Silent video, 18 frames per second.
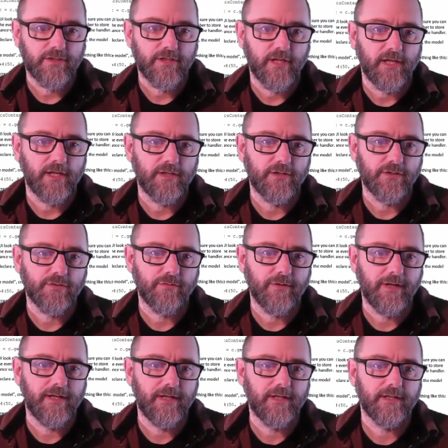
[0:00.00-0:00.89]
Change
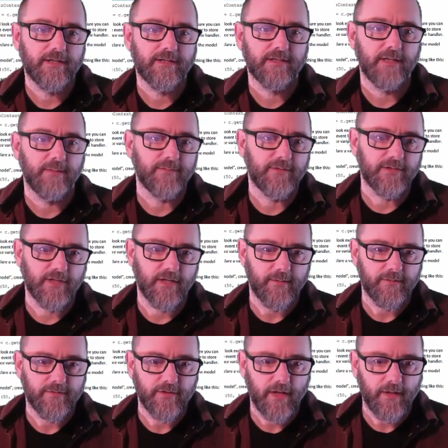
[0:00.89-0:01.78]
radius. I'm just
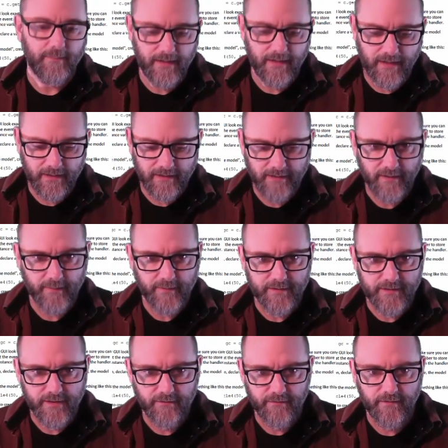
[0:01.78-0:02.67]
going to try and make it a little
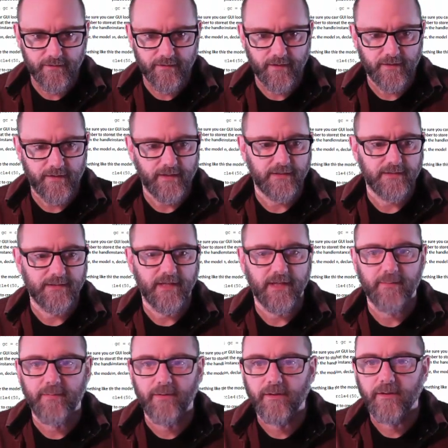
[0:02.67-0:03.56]
bit different than the
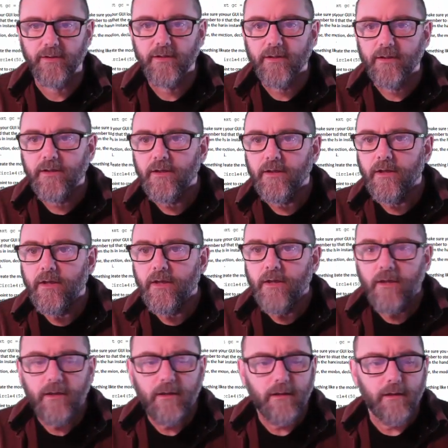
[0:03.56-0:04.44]
example.
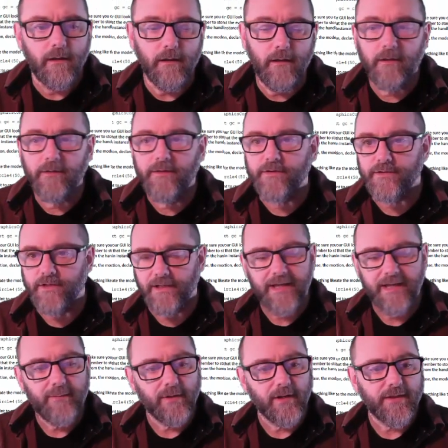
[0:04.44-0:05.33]
There's a
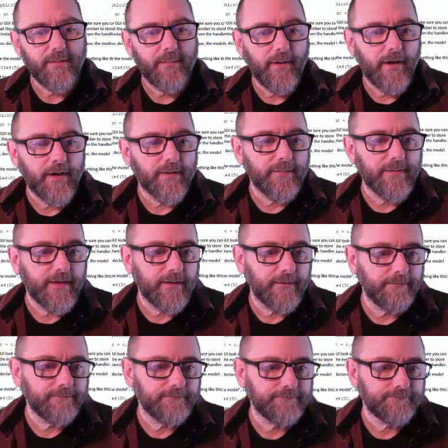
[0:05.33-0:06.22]
label at the bottom
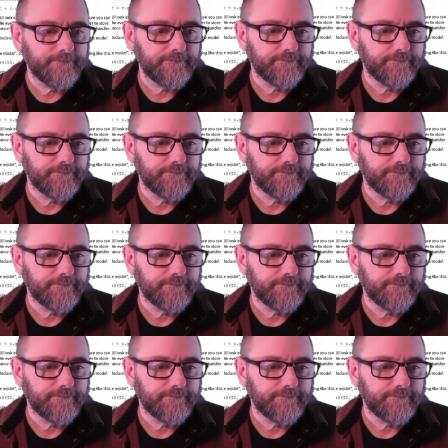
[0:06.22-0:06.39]
there.